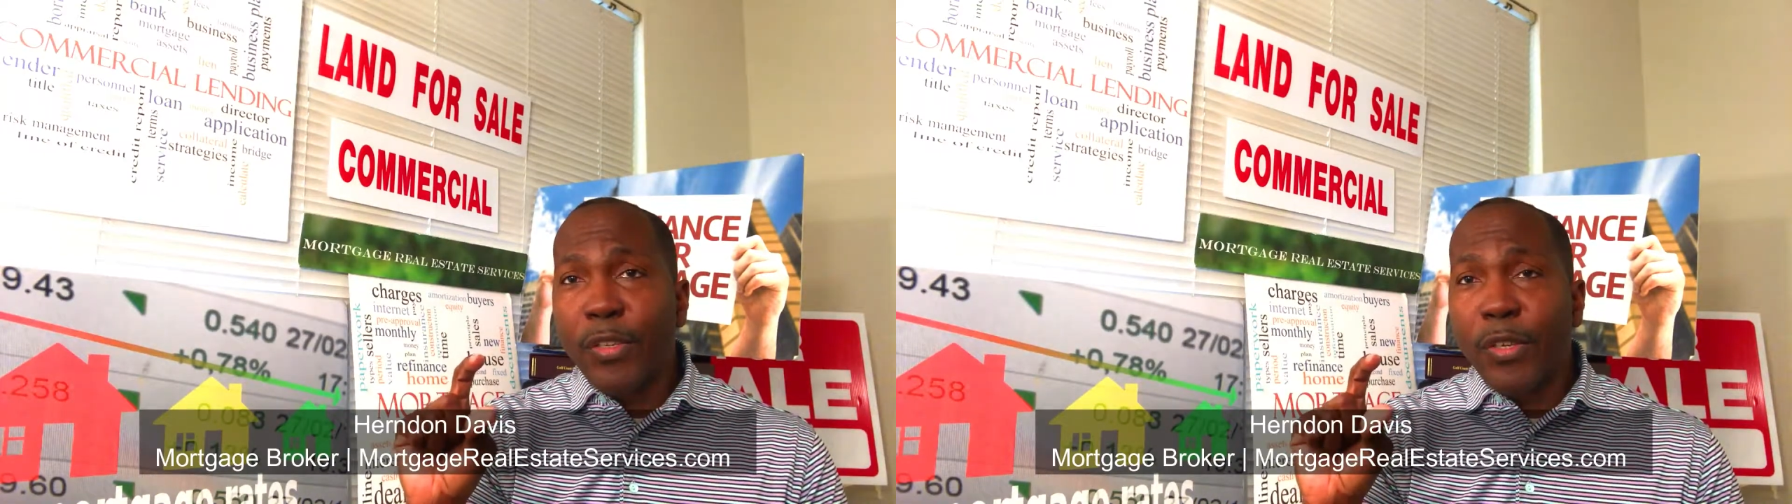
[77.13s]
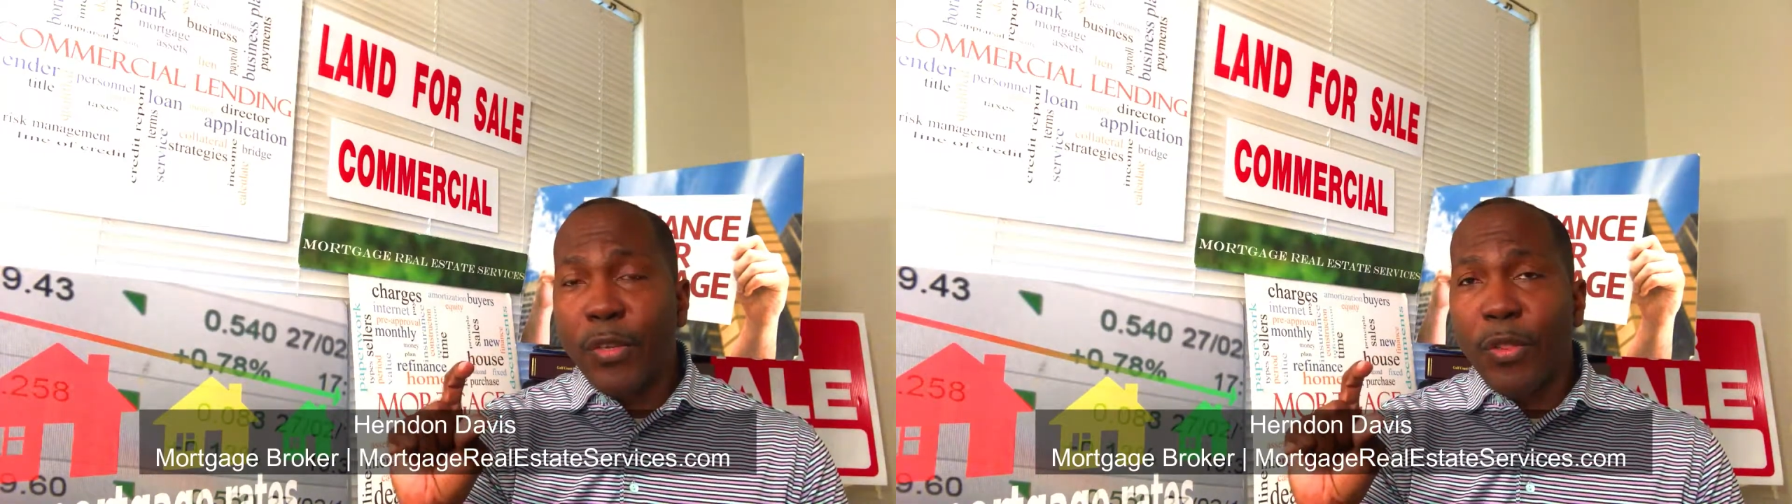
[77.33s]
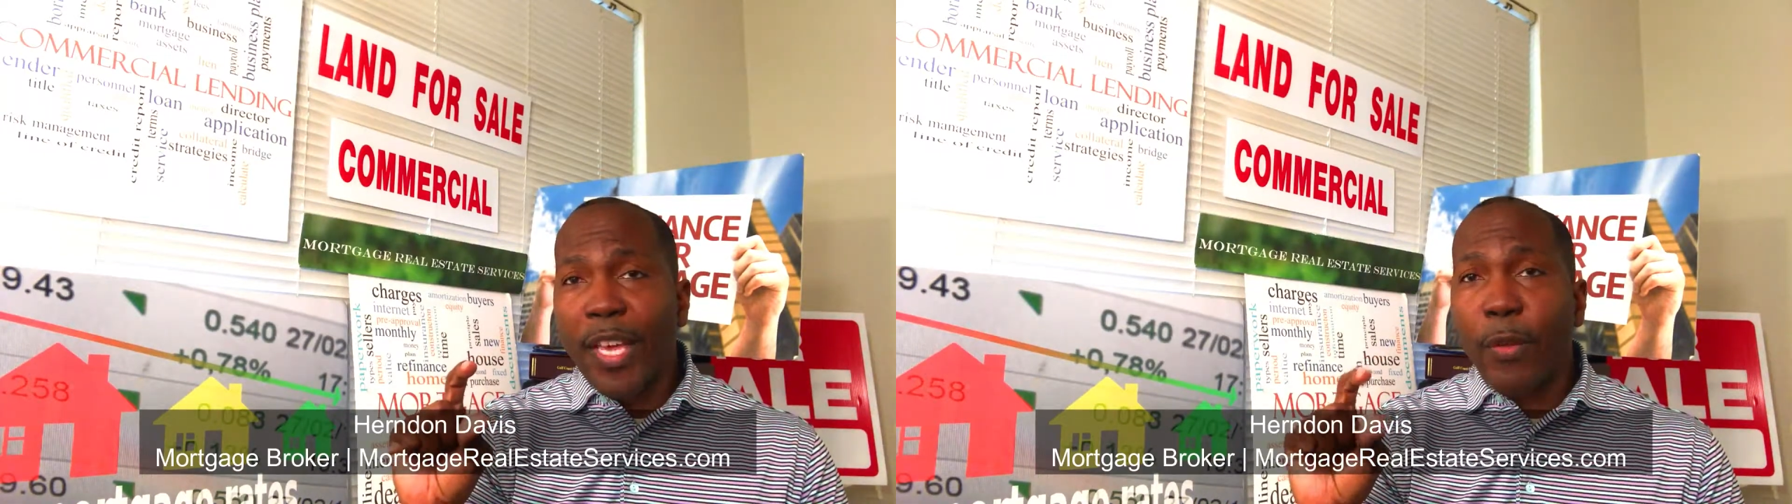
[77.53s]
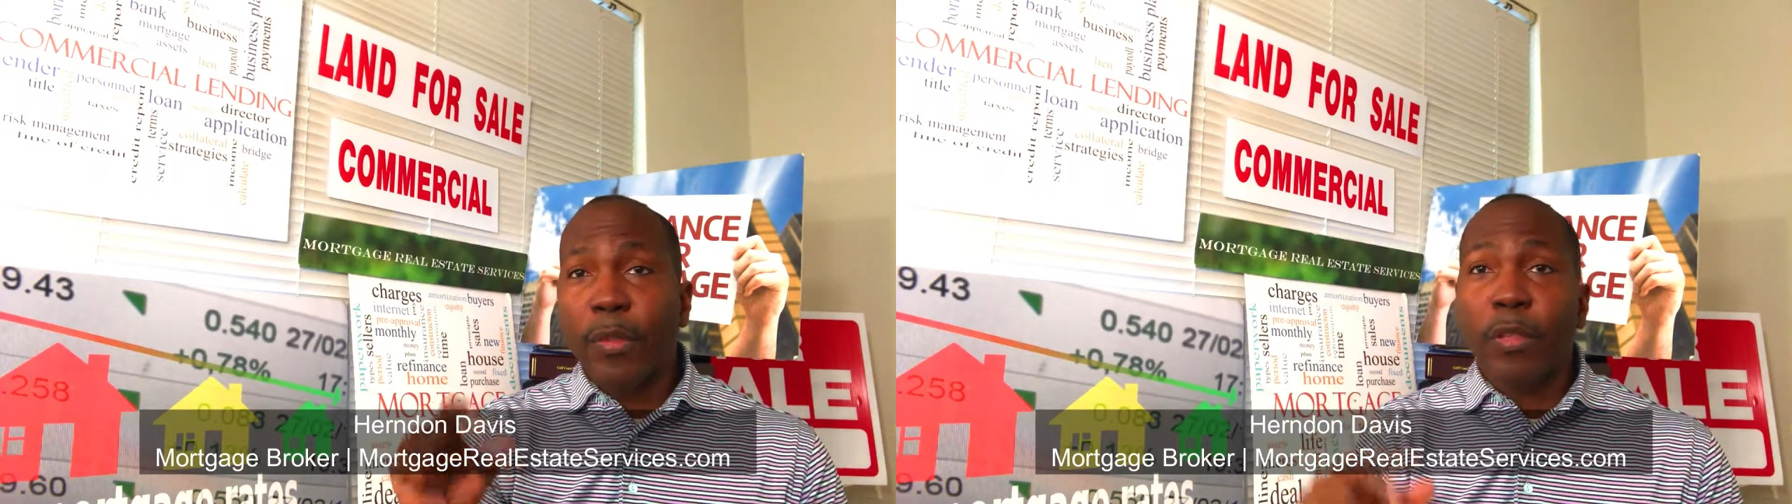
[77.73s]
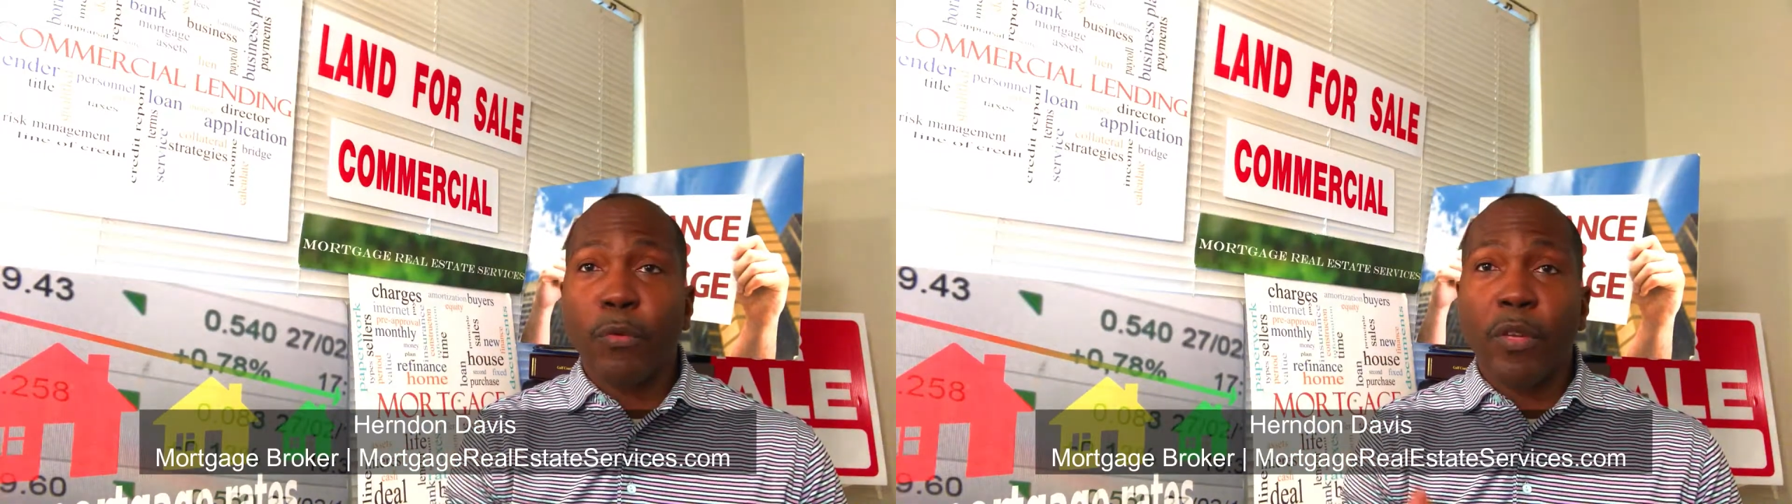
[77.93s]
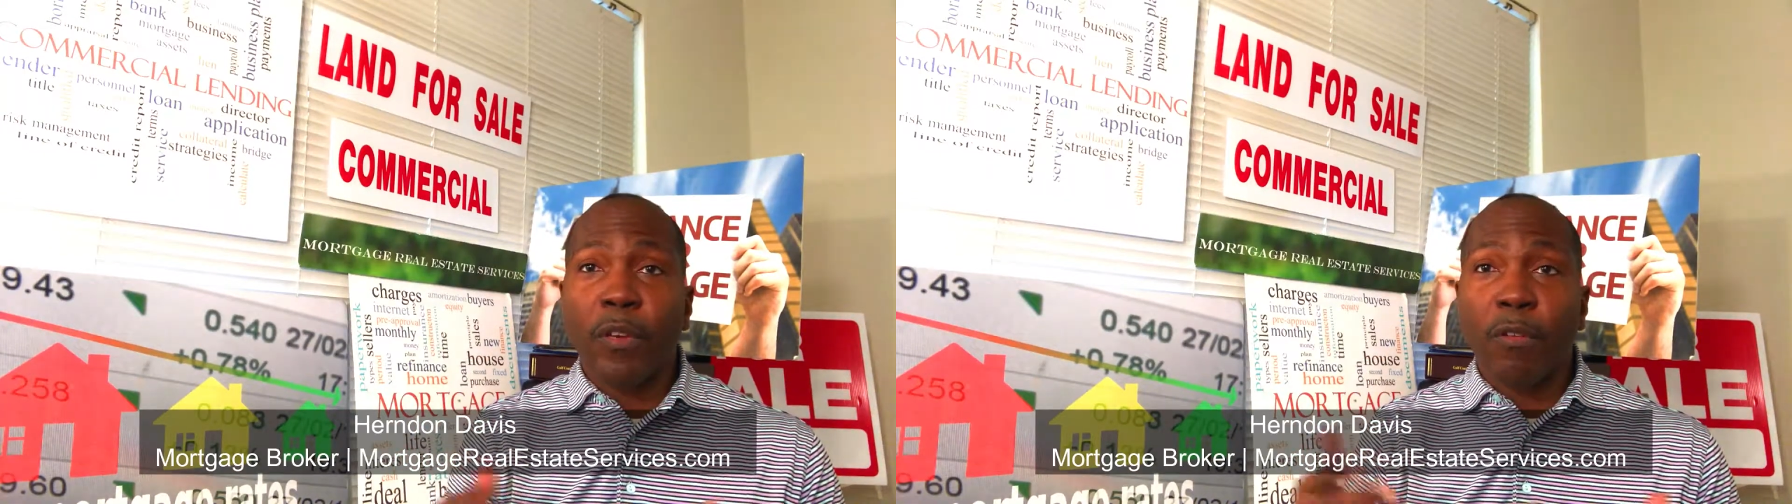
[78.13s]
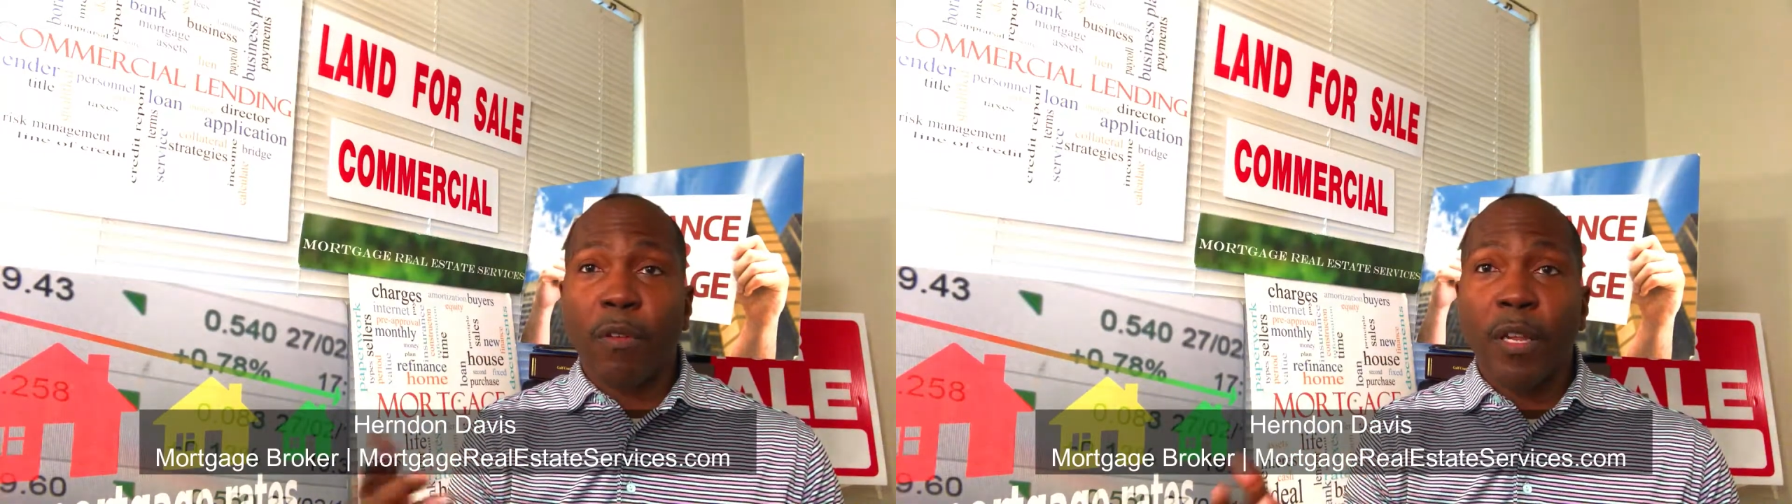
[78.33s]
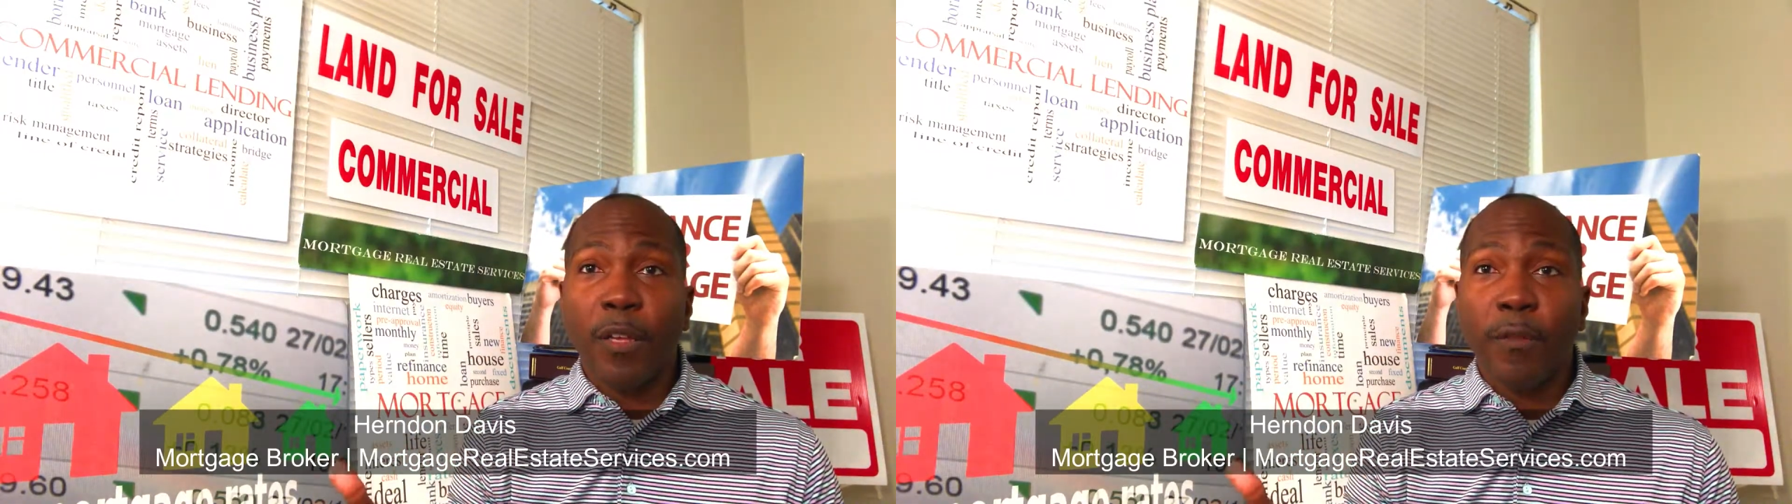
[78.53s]
you can do that with a 30-year
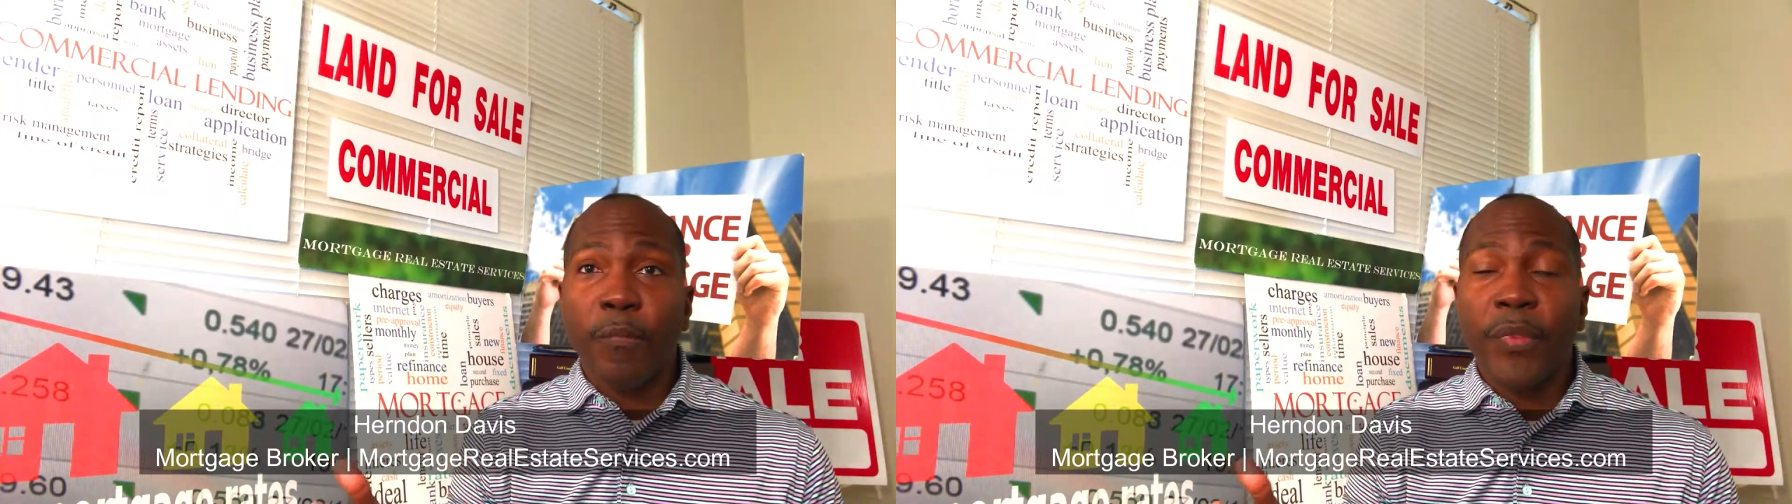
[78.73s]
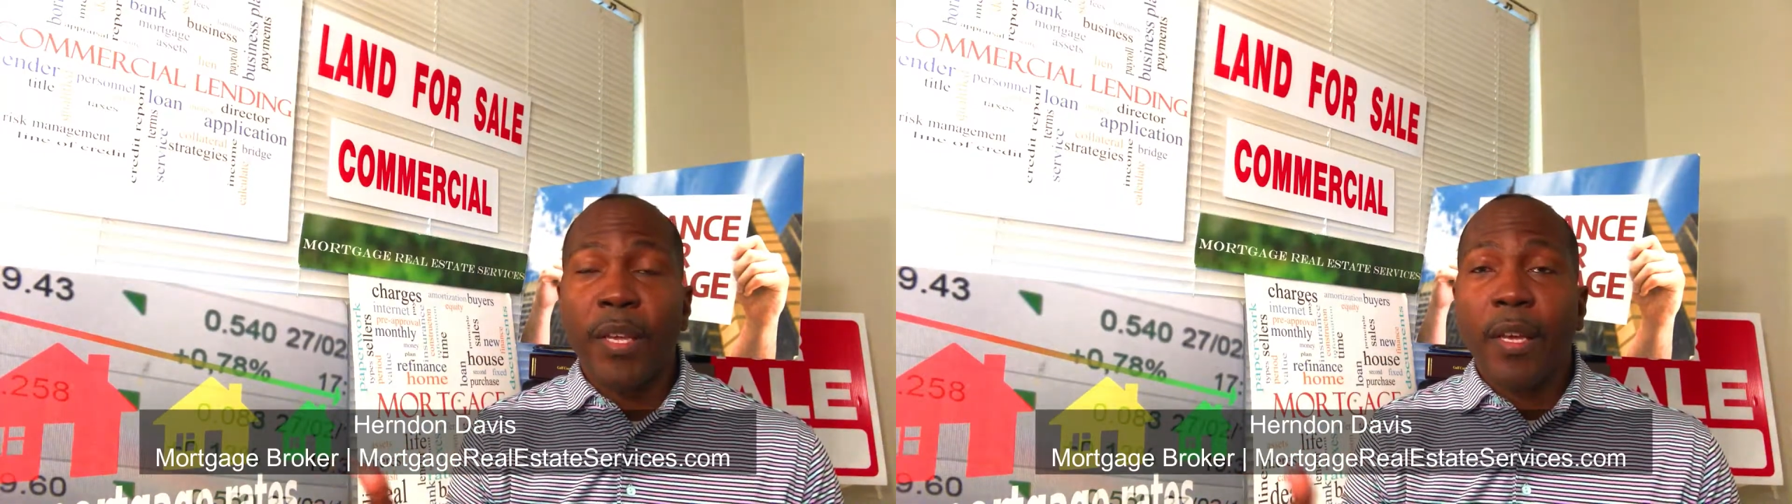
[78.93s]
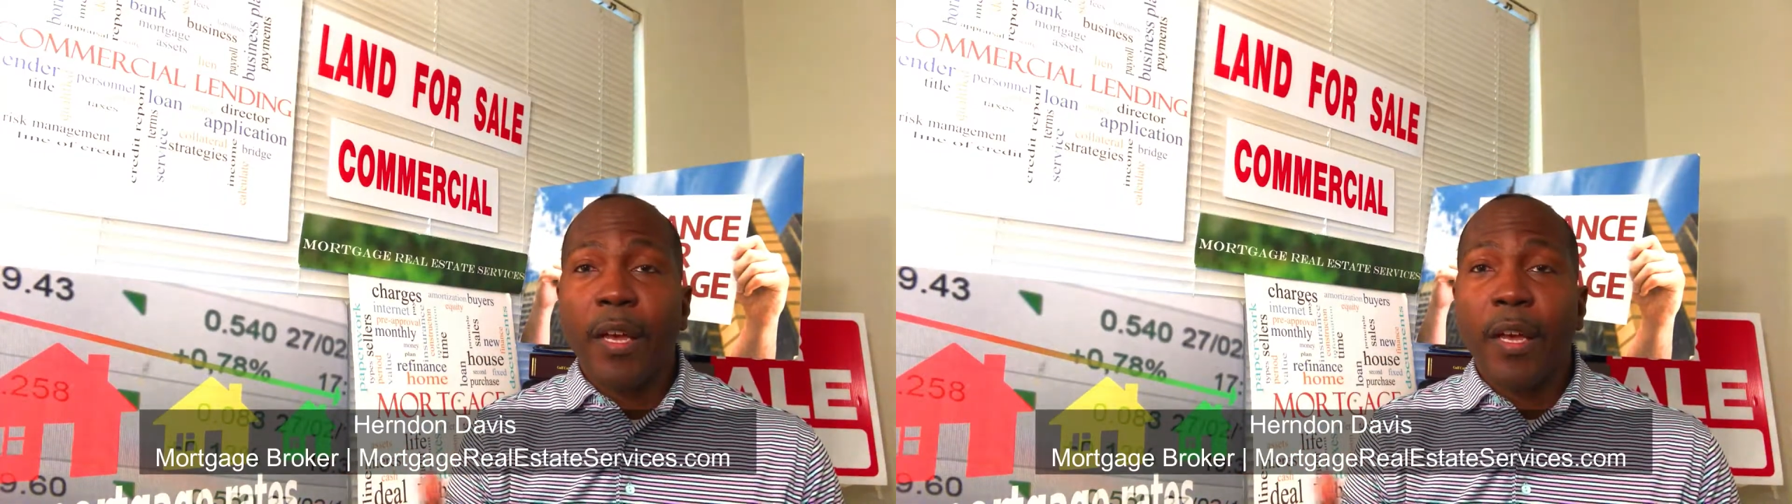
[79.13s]
loan,